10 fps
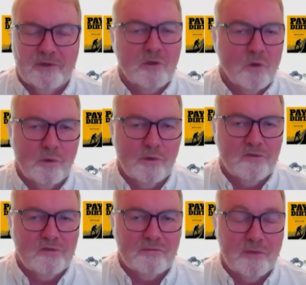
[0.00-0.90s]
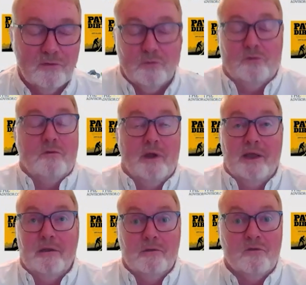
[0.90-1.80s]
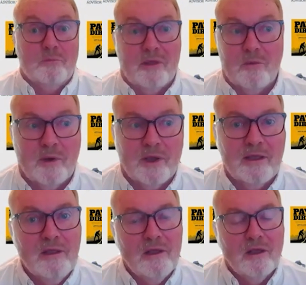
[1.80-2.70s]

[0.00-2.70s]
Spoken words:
on gold and silver, this was great news, by the way,